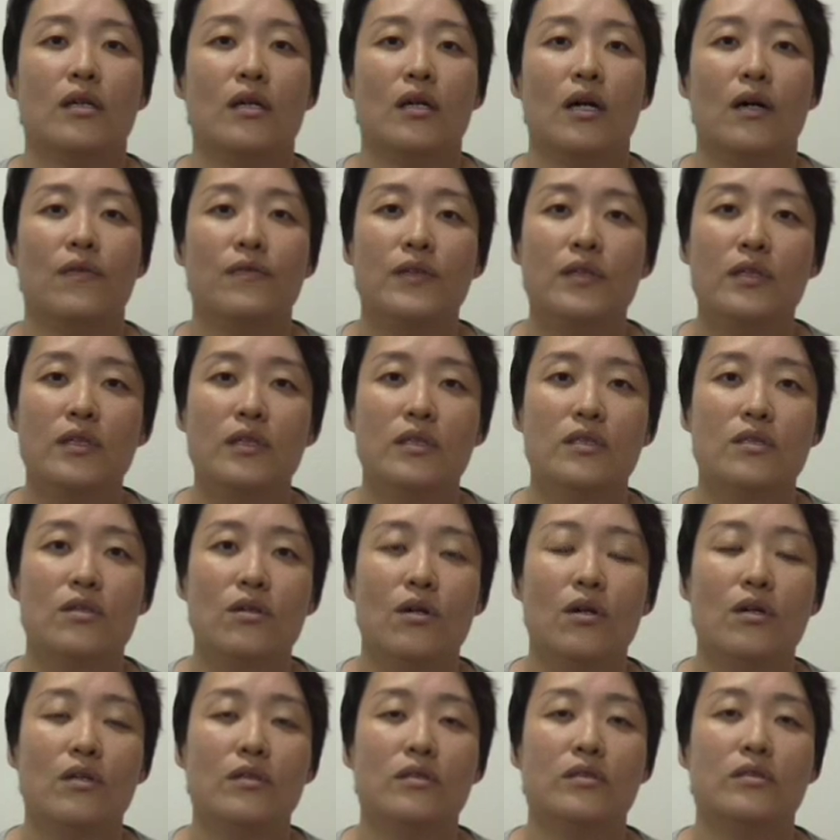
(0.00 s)
After this
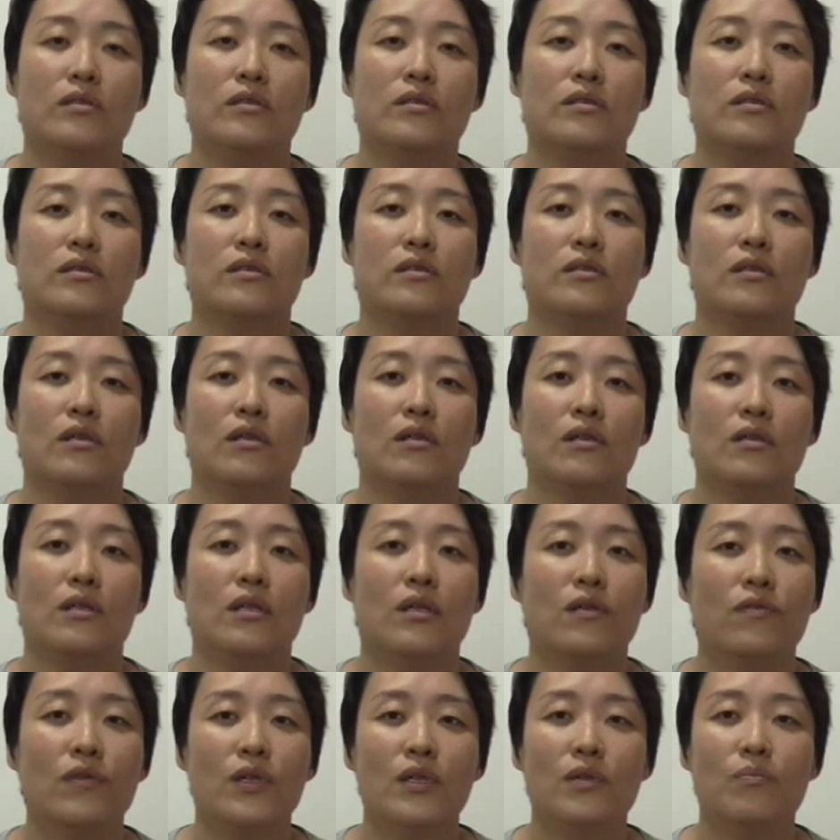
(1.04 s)
course, or
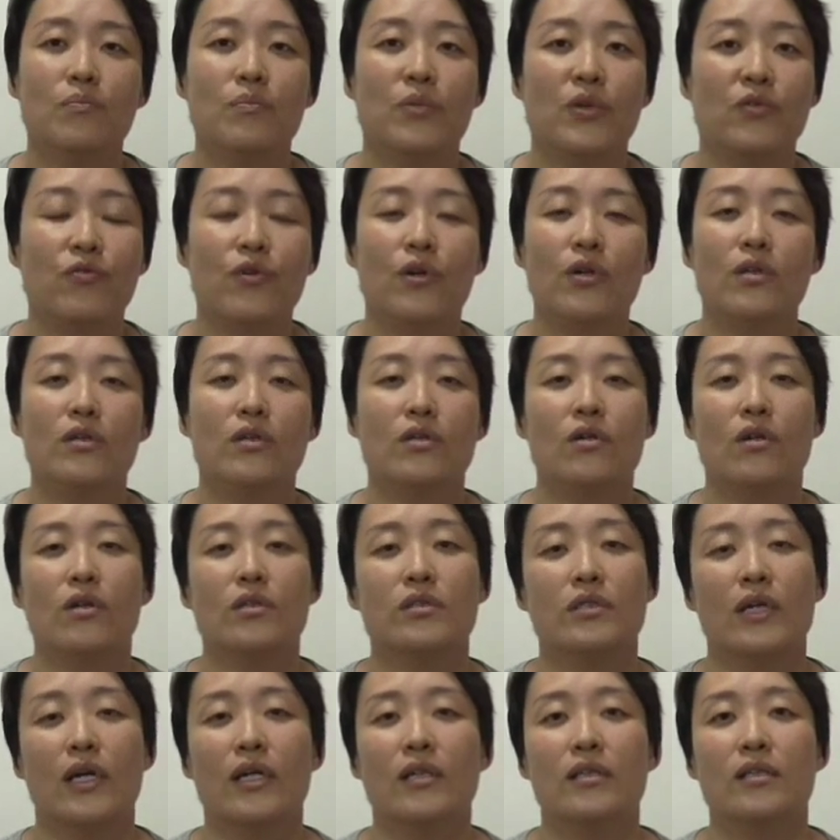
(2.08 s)
even before the
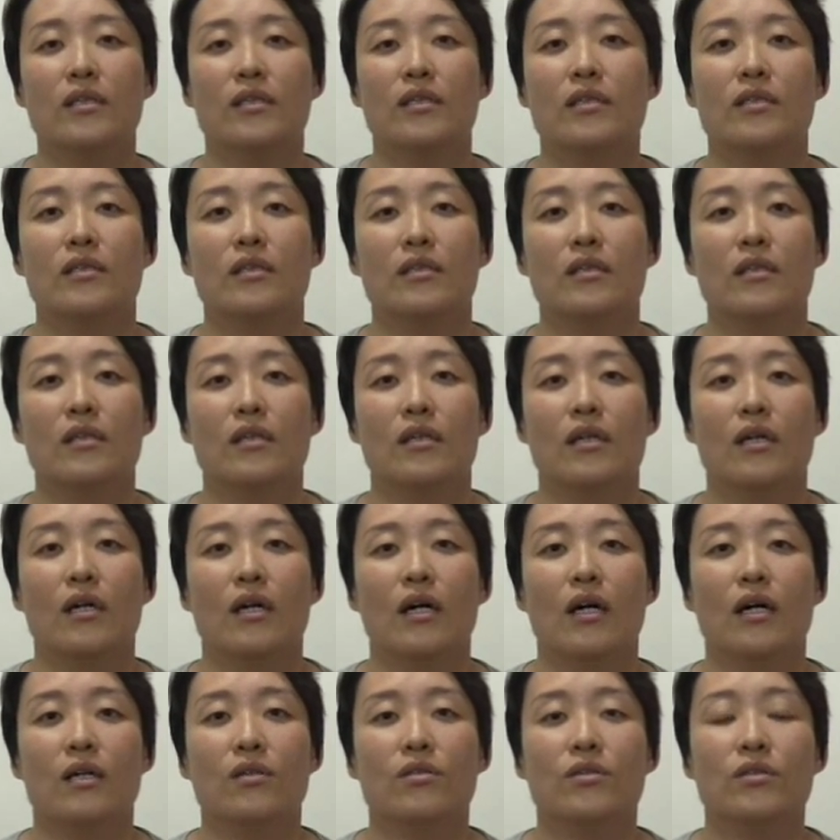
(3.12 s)
course ended,
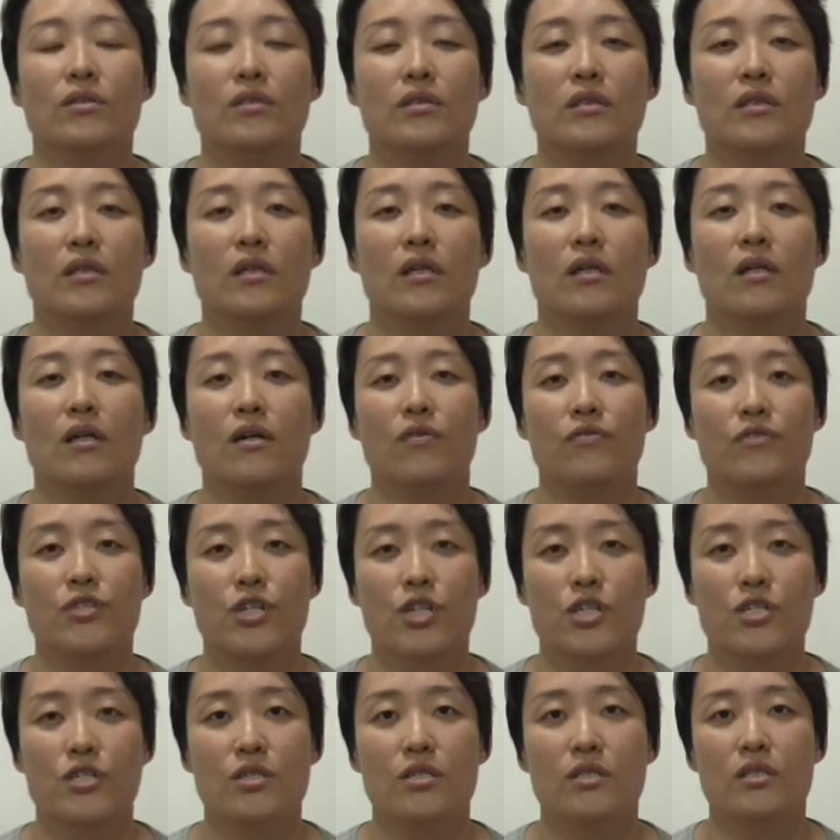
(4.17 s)
I could see a lot of
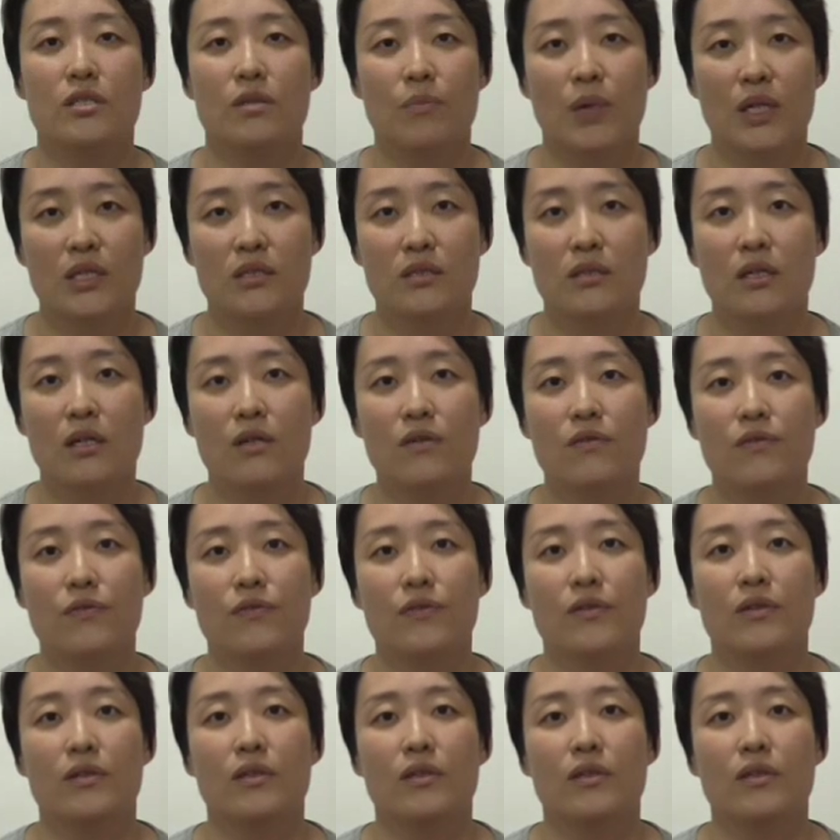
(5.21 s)
changes in myself.